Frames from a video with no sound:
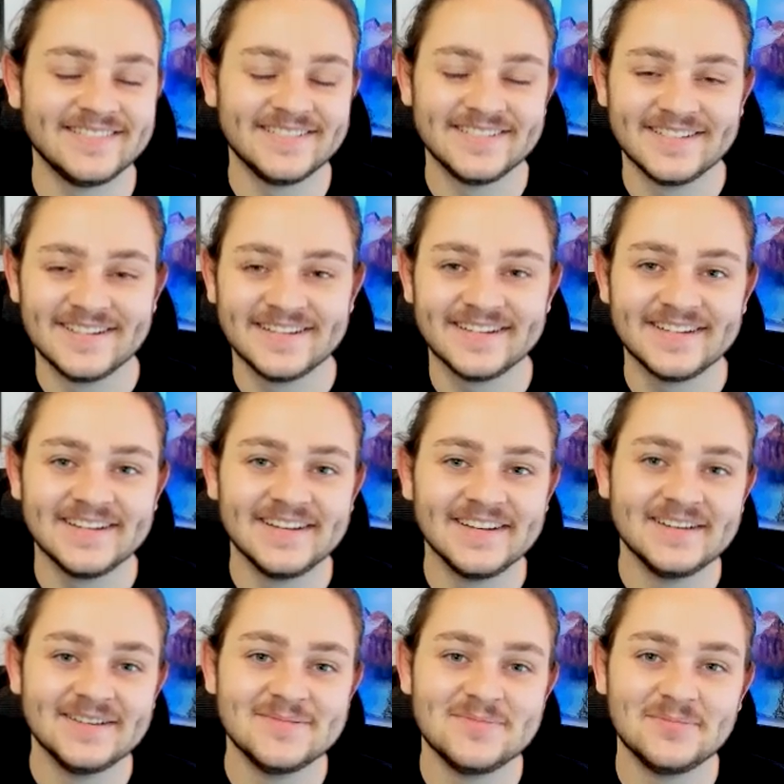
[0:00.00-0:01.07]

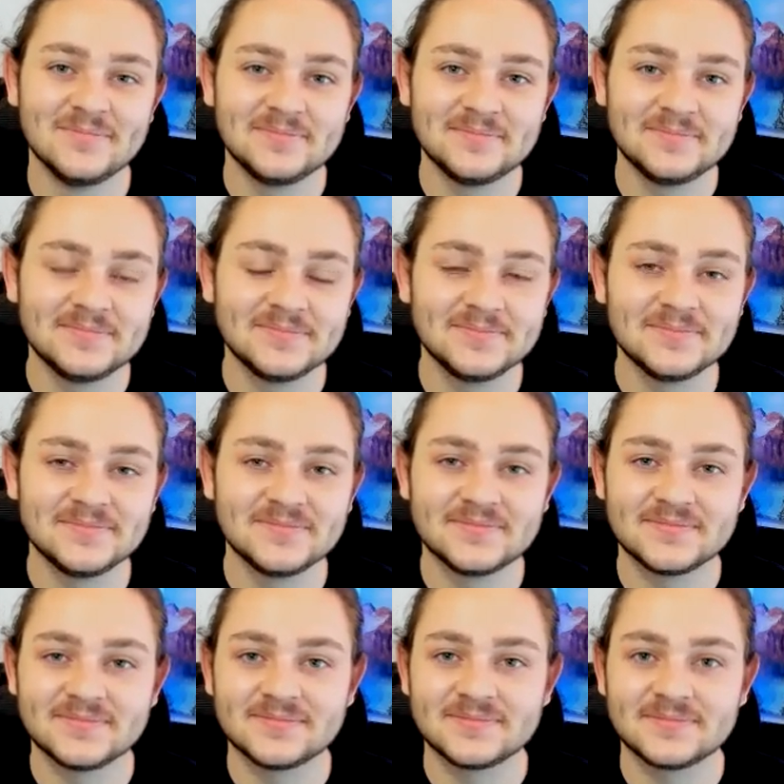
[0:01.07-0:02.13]

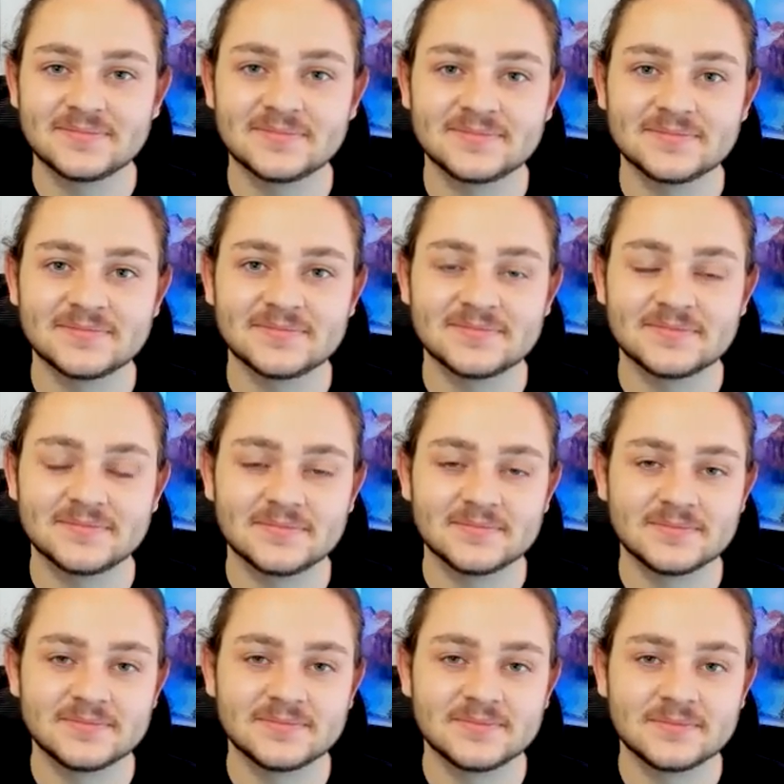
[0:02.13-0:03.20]

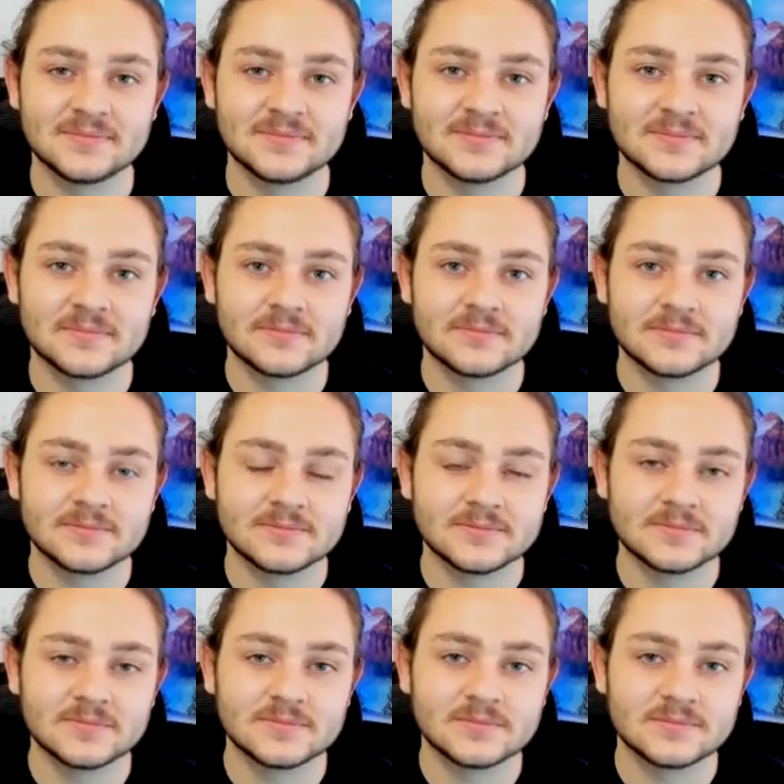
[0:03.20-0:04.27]

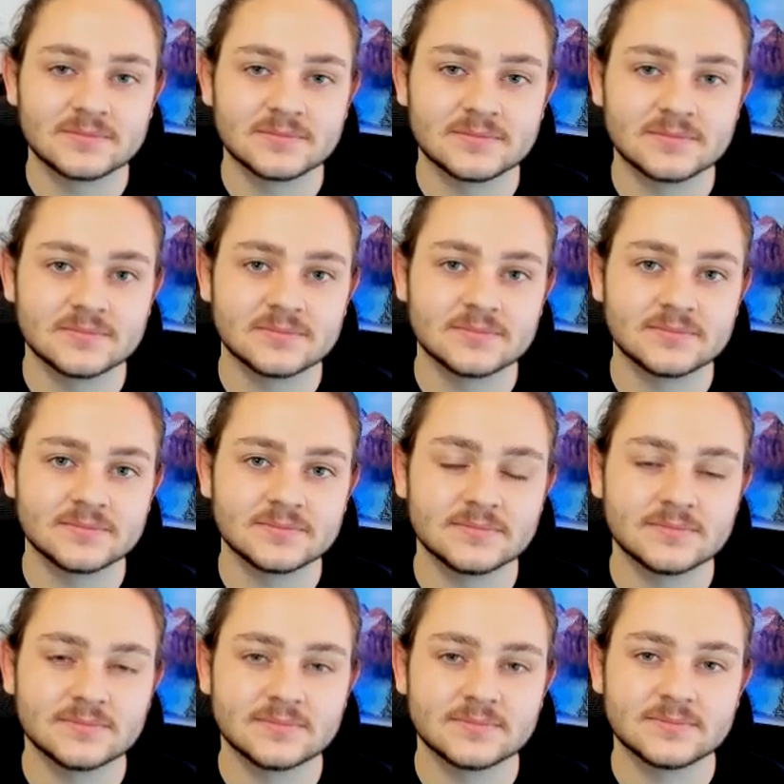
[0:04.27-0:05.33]

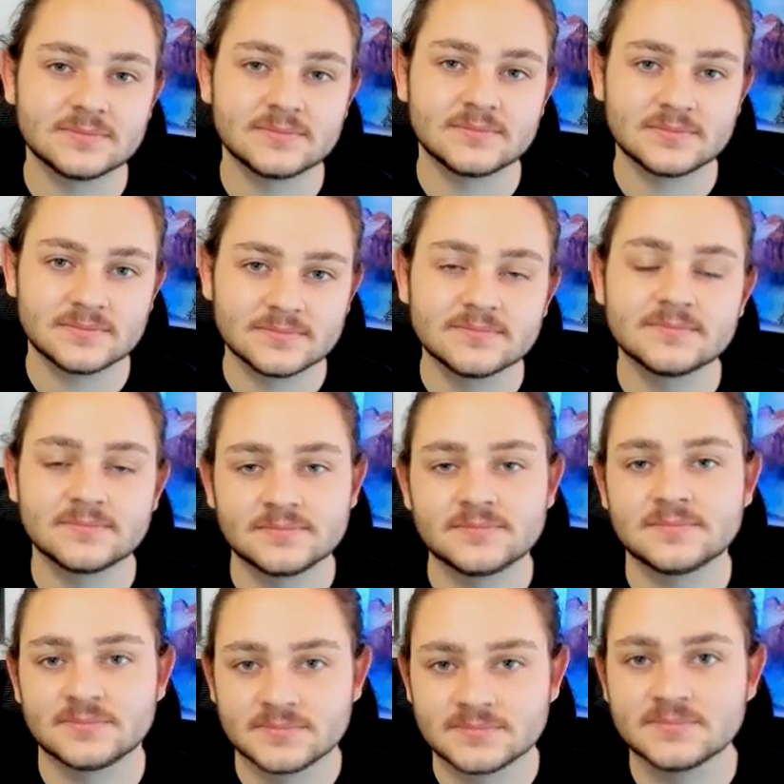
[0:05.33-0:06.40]
(not speaking)